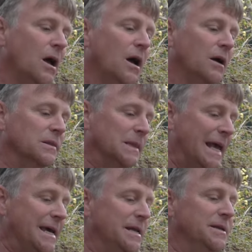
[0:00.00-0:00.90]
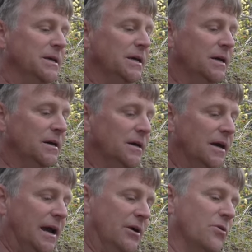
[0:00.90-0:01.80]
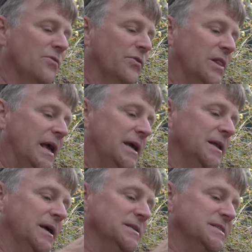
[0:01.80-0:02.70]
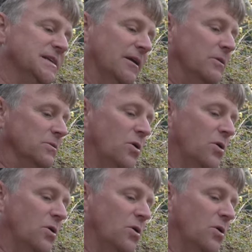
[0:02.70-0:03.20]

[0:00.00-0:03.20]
Uh, land, air over land can settle,